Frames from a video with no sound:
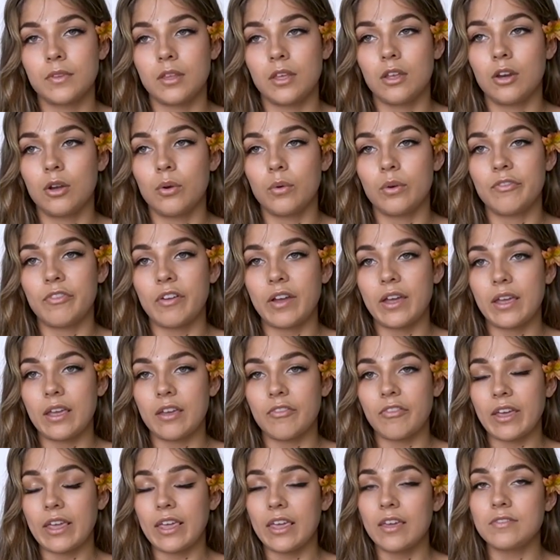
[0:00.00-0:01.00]
you know, if
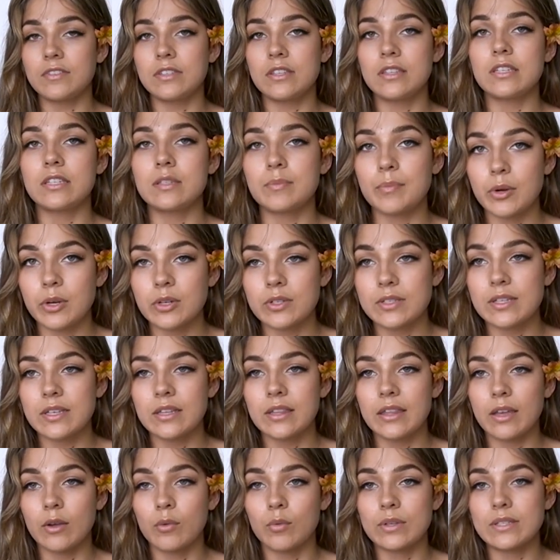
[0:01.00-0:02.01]
I give to this
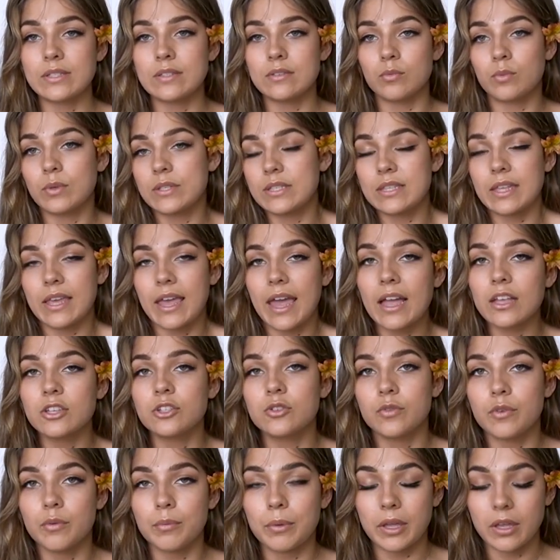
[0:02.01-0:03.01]
person, like, what's the
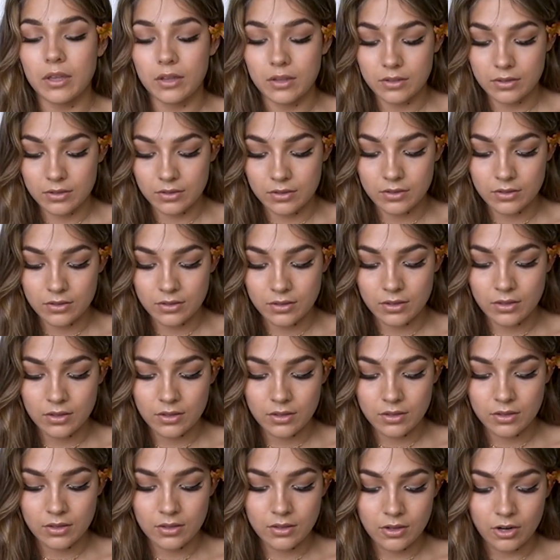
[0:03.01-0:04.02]
catch for me?
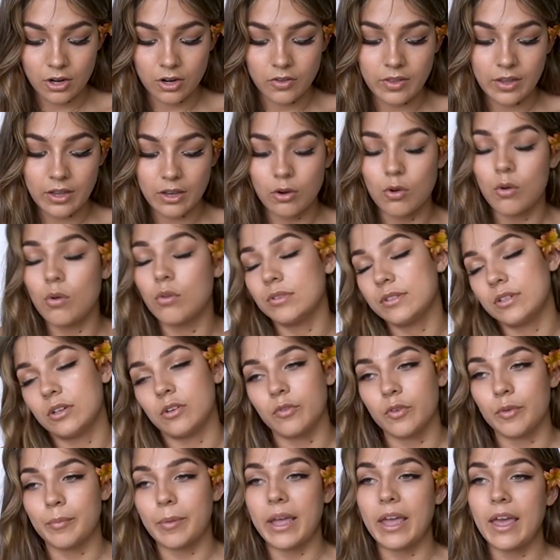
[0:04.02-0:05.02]
Are they going to hold it
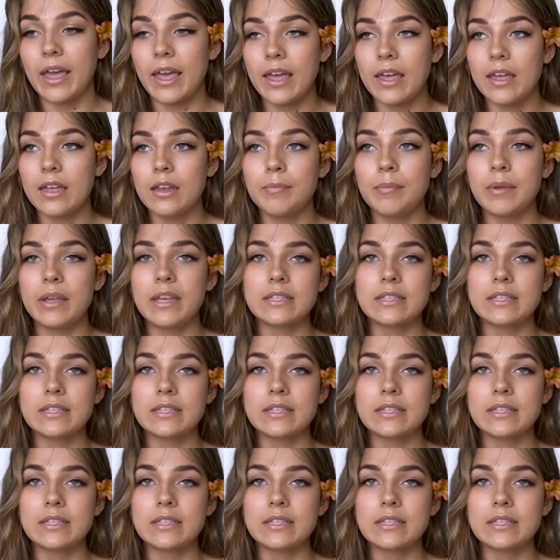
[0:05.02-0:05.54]
over my head?